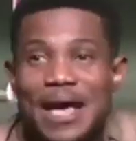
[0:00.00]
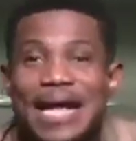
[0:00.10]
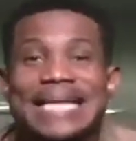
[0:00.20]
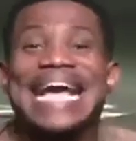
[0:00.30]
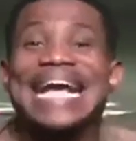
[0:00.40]

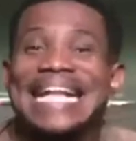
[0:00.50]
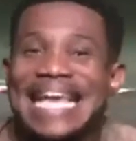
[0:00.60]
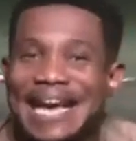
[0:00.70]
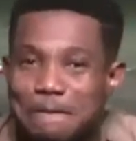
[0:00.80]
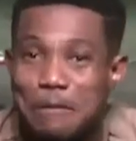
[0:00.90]

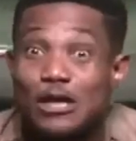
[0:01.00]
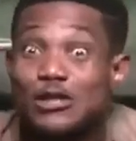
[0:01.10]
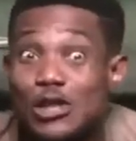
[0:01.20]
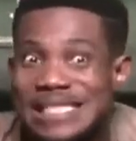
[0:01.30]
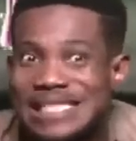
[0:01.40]
King,
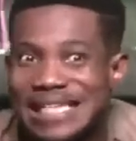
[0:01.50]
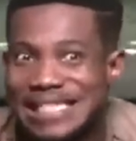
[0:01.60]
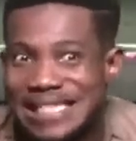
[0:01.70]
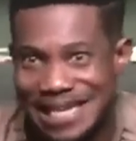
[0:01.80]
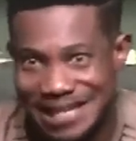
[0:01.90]
just 30
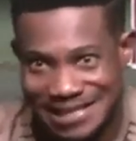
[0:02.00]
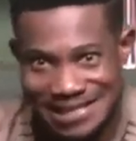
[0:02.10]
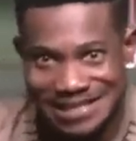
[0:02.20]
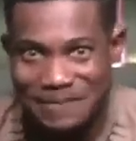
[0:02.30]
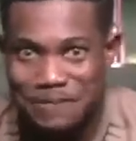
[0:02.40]

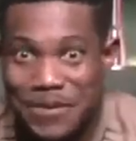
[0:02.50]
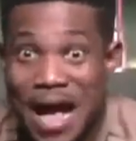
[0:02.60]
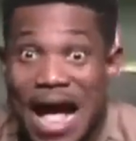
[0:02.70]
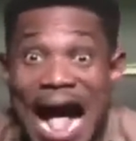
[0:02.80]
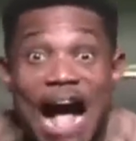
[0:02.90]
days.
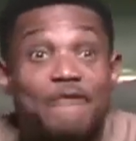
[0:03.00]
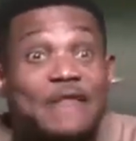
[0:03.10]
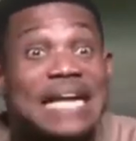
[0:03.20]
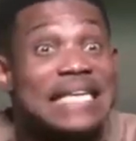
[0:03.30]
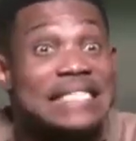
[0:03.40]
After
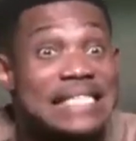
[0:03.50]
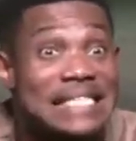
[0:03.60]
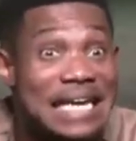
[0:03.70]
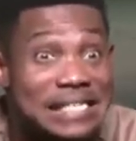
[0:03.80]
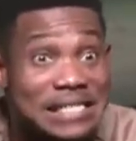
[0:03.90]
30
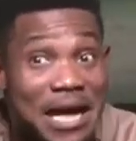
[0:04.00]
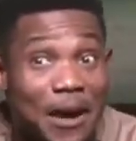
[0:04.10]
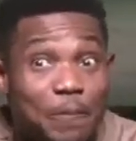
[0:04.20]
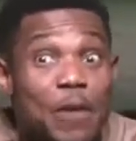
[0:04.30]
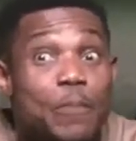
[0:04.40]
days,
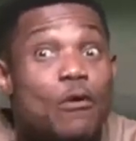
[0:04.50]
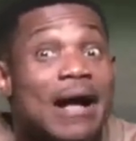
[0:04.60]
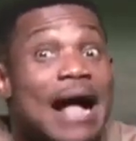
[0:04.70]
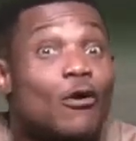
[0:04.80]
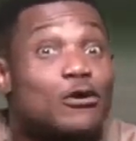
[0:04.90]
people
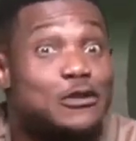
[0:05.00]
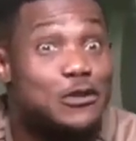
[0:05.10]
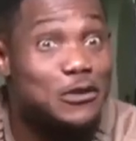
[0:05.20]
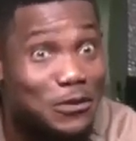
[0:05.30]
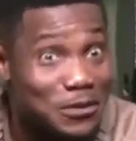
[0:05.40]
can
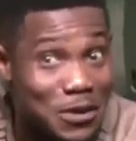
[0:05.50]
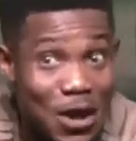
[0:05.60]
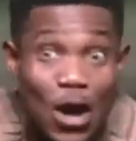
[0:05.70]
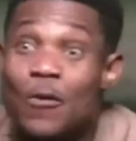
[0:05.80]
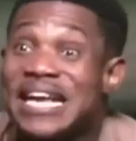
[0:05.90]
continue.
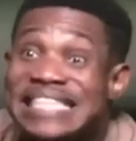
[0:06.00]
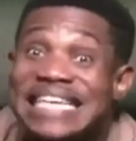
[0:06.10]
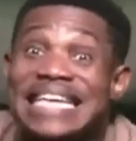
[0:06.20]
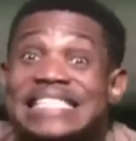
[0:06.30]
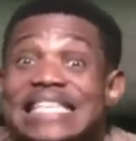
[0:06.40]
We
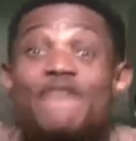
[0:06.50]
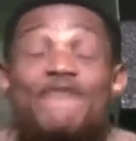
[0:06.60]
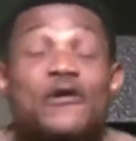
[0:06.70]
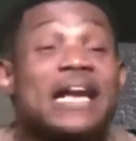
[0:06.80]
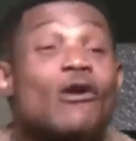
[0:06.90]
didn't say for
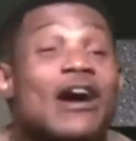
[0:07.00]
a long